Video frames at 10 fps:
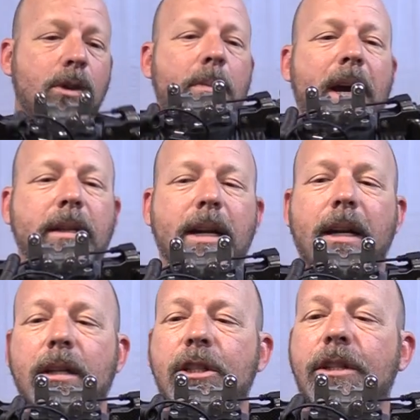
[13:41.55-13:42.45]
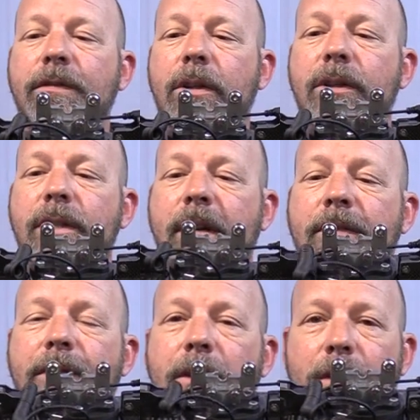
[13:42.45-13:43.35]
to magnetic shifters and
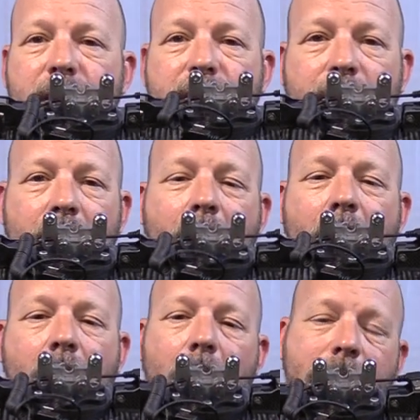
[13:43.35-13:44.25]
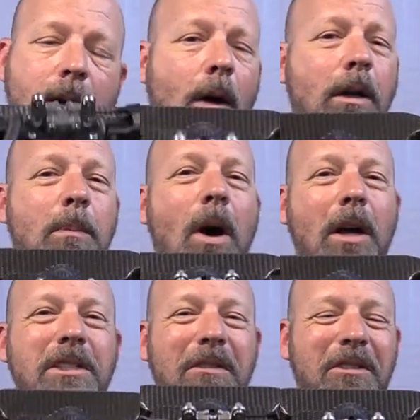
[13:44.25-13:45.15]
feel this, I call it a
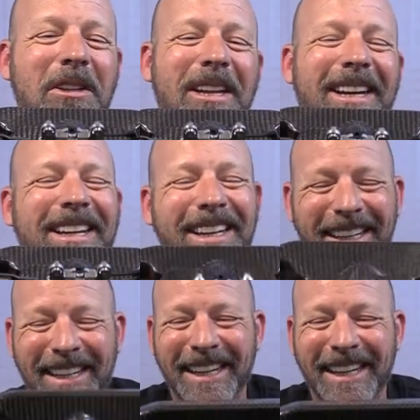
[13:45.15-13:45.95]
positive click.